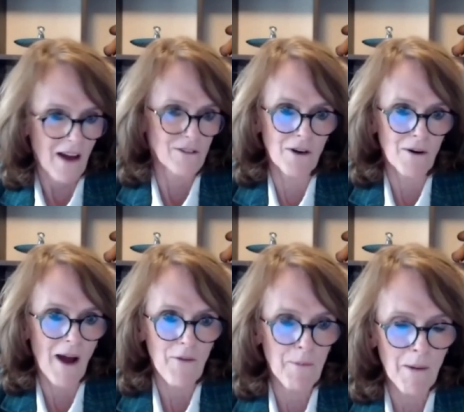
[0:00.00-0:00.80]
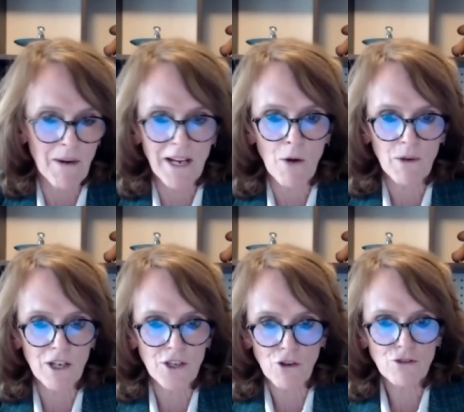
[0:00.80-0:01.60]
you know, at the moment I know what
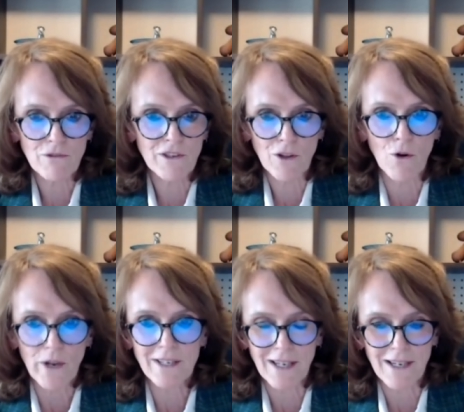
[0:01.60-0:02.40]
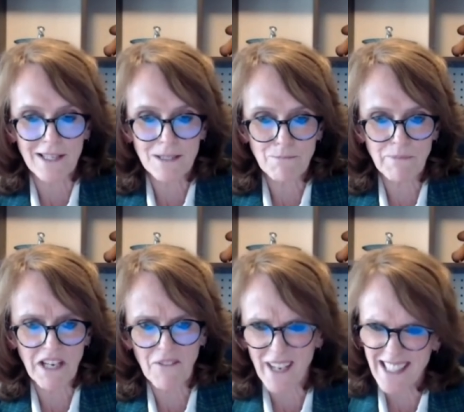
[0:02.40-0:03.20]
a doctor and a lawyer does, but
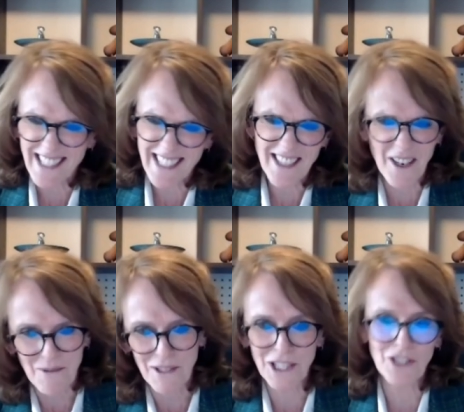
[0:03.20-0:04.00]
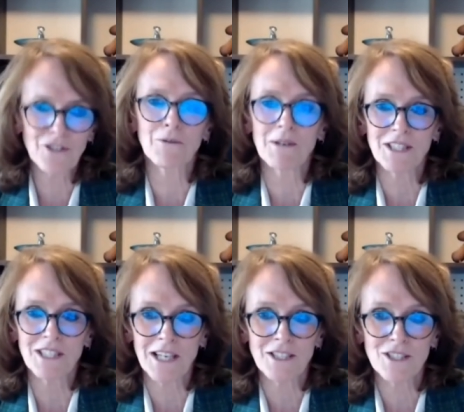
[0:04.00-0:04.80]
I'm actually not really sure what a
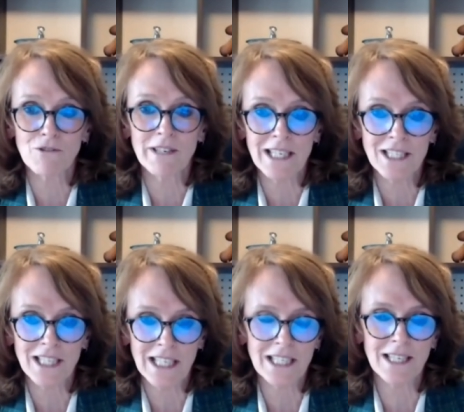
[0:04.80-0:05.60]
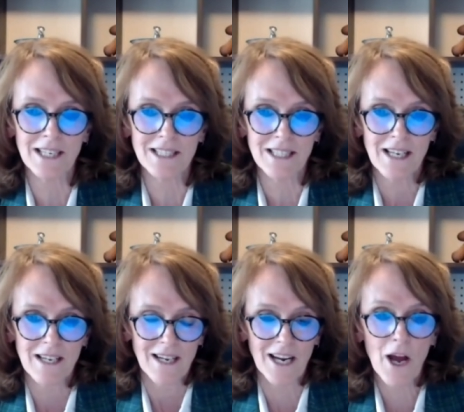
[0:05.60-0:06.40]
scientist or an engineer does.
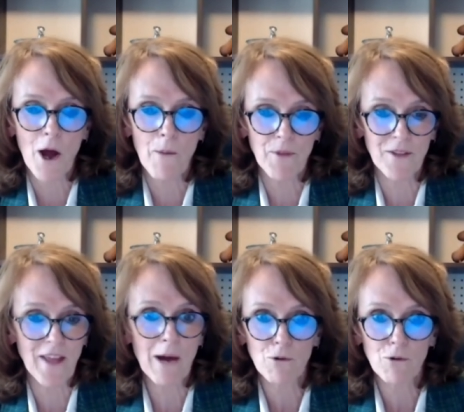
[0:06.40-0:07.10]
And I hope that that